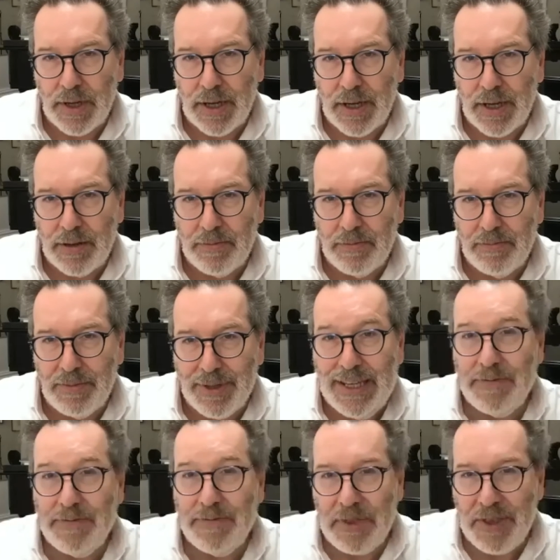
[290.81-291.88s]
But
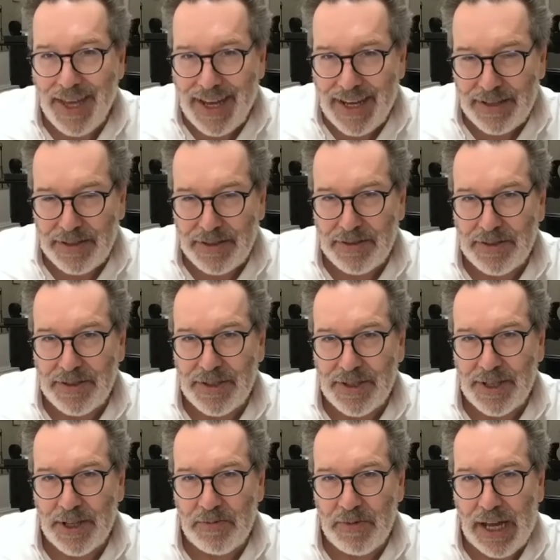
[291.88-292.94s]
even then,
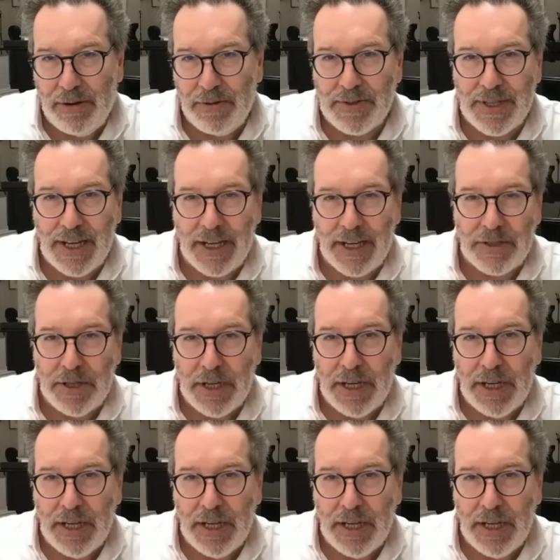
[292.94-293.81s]
I would say that